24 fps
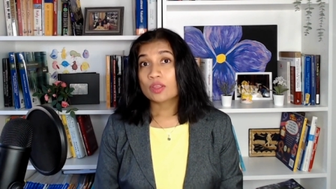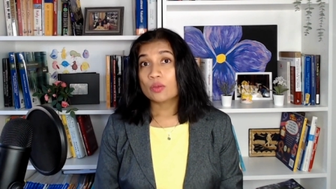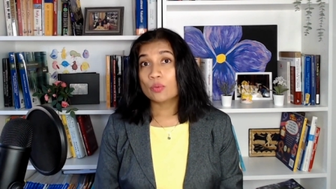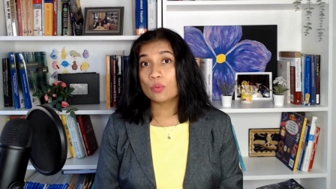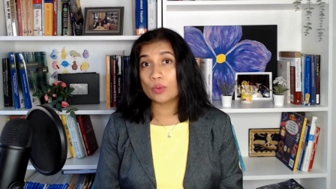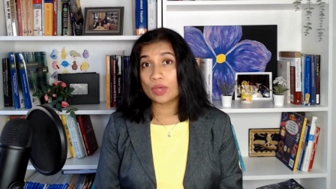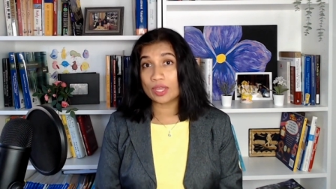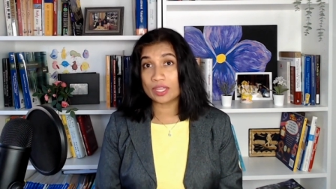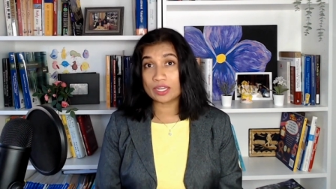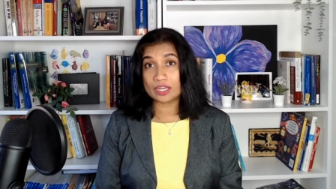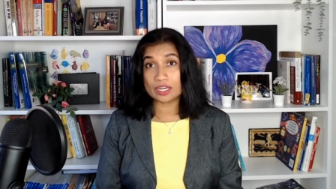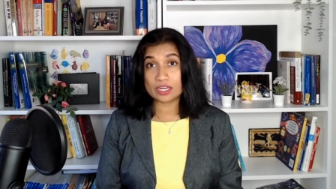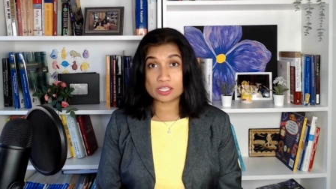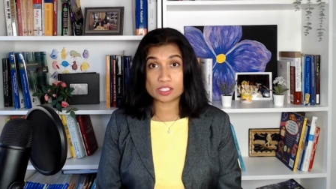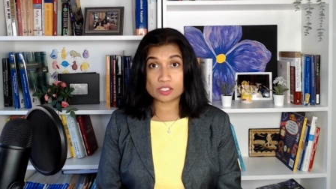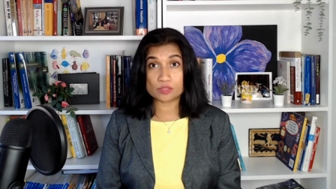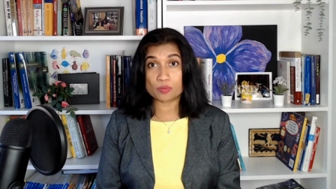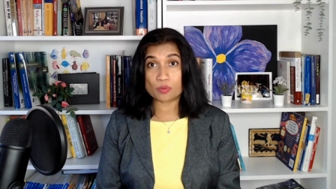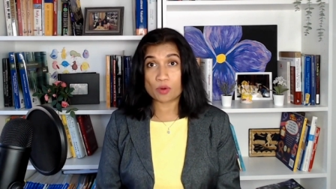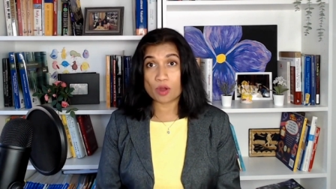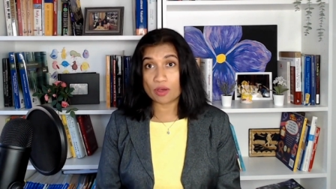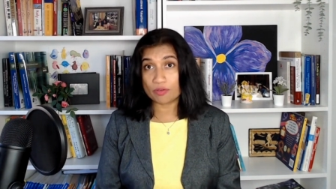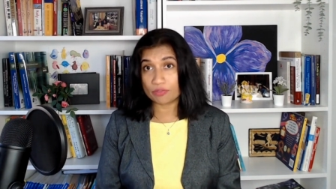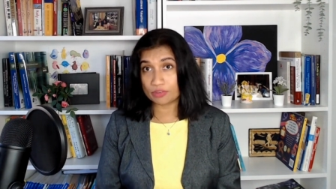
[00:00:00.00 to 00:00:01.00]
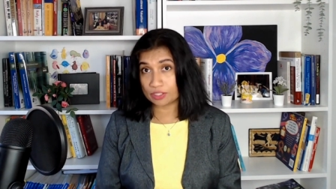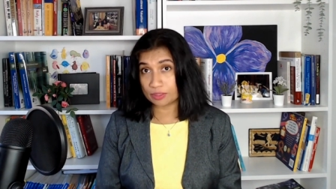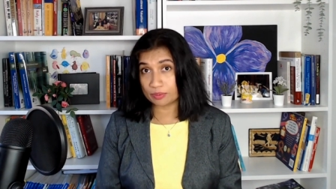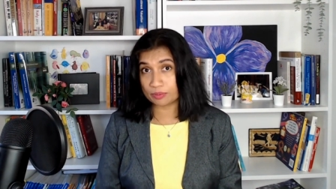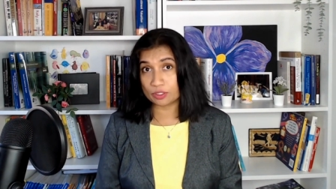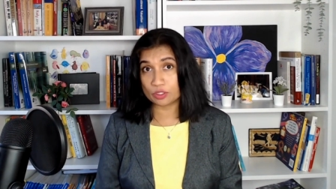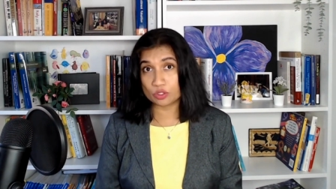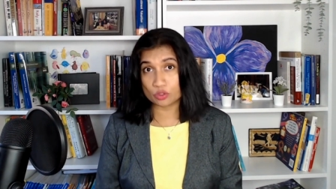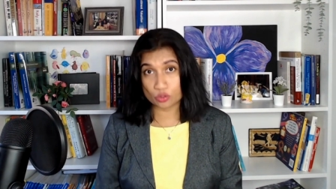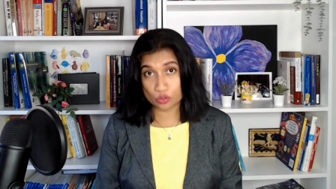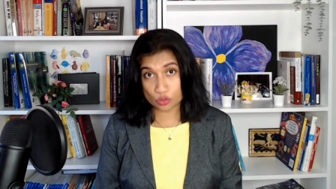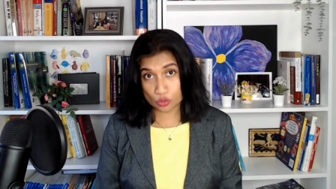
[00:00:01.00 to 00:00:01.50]
when it is
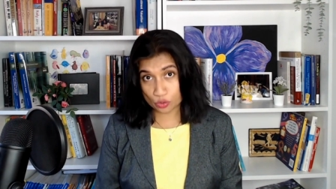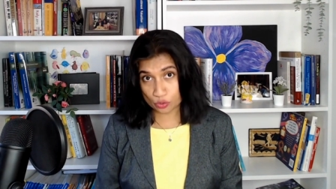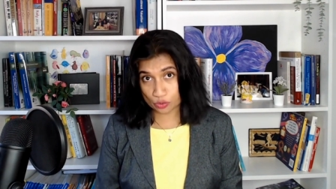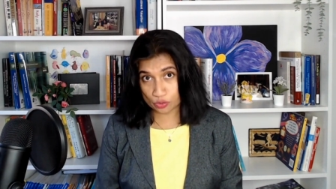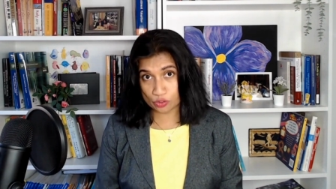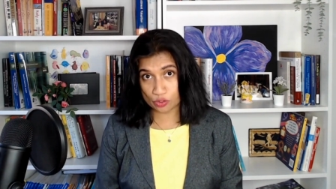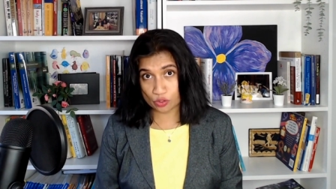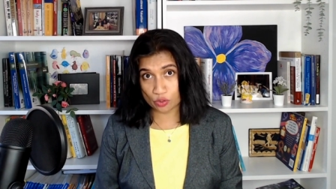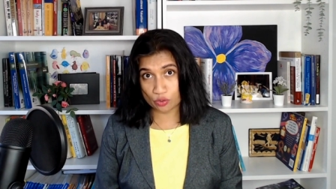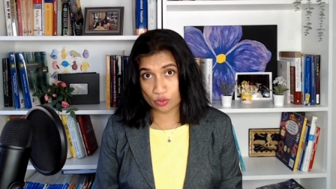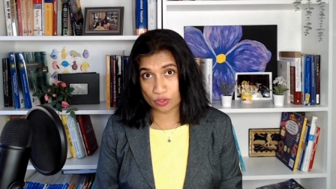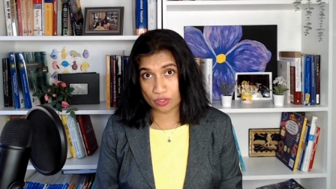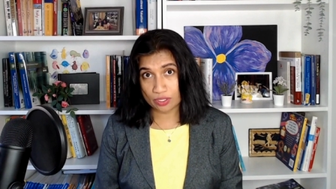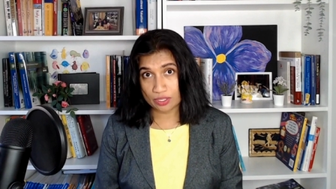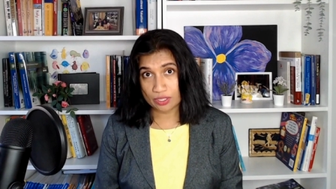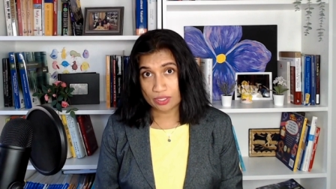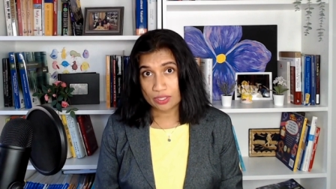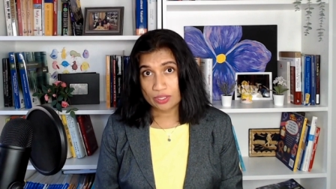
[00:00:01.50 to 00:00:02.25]
profitable to do so.